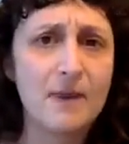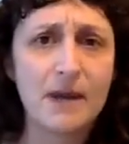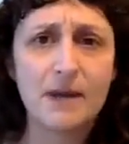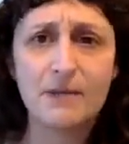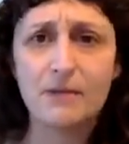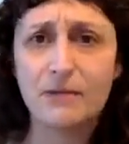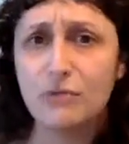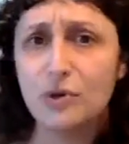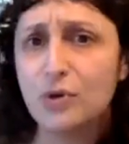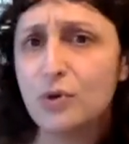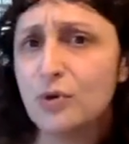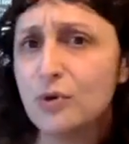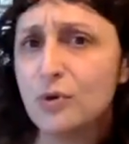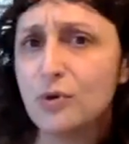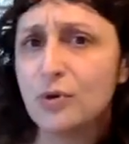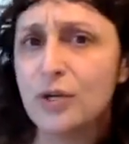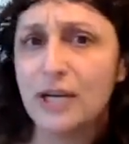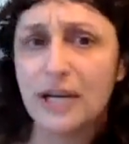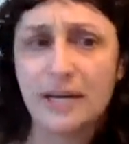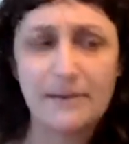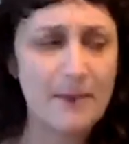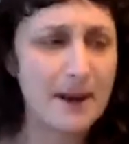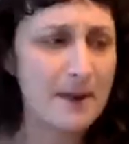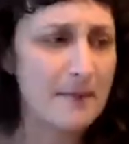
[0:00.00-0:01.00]
my
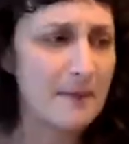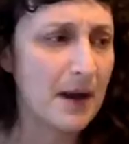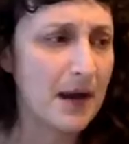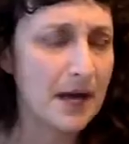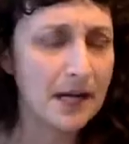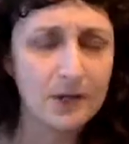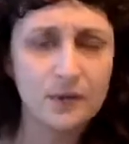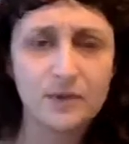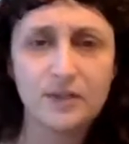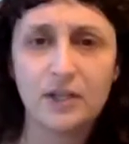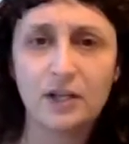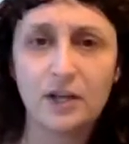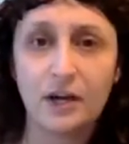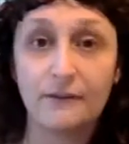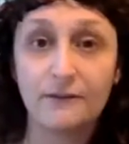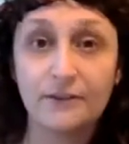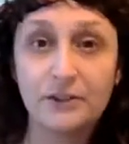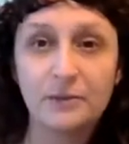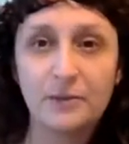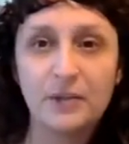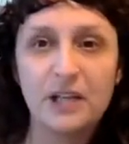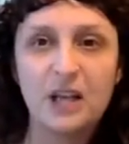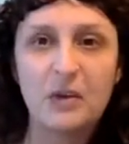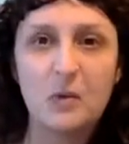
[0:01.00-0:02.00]
moon and my body was
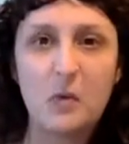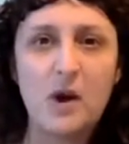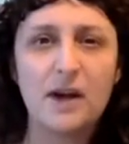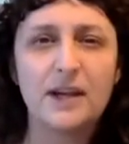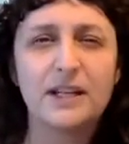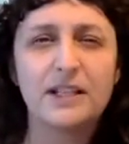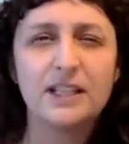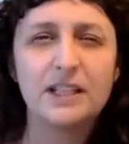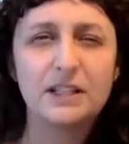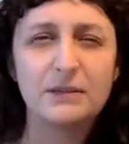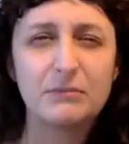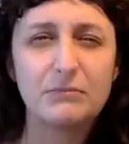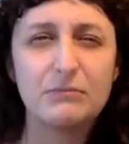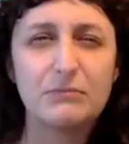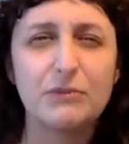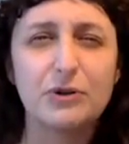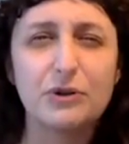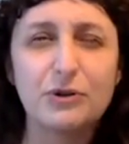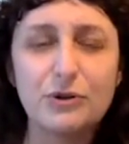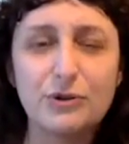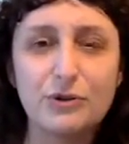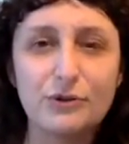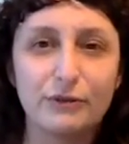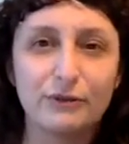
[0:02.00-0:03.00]
uncomfortable, I wanted to
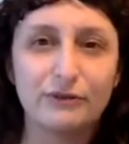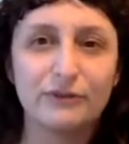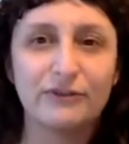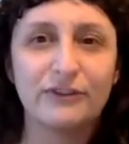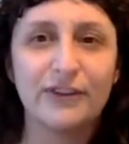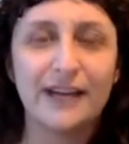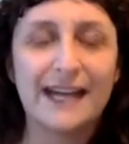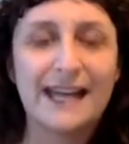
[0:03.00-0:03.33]
move.